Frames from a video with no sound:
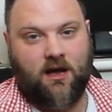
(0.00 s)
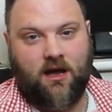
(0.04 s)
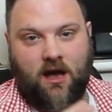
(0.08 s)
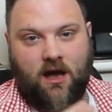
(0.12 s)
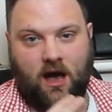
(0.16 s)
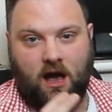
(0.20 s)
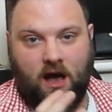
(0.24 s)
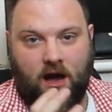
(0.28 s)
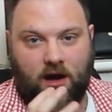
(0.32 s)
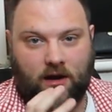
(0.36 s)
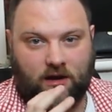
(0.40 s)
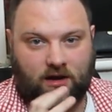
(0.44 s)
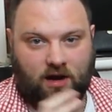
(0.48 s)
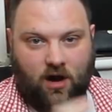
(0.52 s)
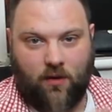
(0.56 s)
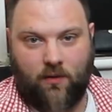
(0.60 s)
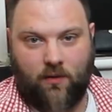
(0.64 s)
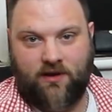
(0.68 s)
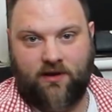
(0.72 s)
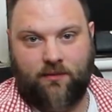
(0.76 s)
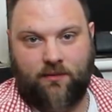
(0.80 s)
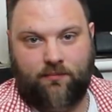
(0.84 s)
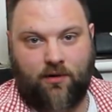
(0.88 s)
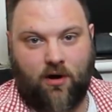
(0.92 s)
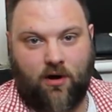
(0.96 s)
Go
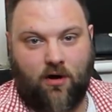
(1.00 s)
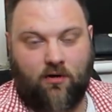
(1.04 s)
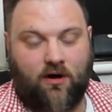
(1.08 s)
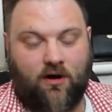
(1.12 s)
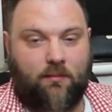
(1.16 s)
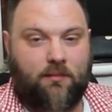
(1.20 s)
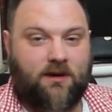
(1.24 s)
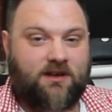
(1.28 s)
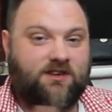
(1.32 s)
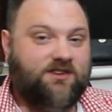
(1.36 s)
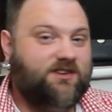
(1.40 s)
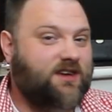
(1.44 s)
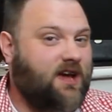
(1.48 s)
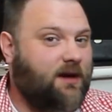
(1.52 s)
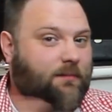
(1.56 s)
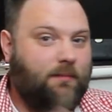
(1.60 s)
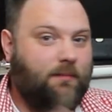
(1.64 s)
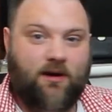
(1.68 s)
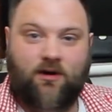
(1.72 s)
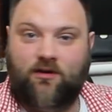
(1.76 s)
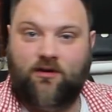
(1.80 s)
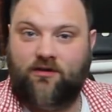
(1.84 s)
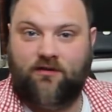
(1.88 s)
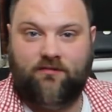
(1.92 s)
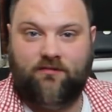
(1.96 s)
in the programming, check
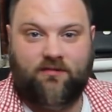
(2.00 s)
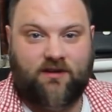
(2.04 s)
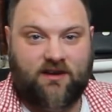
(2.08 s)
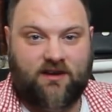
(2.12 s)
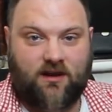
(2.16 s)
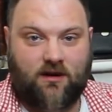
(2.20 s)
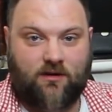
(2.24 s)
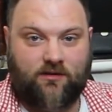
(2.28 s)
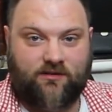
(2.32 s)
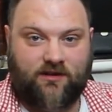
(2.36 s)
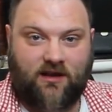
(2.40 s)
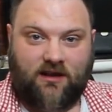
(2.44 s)
my other videos.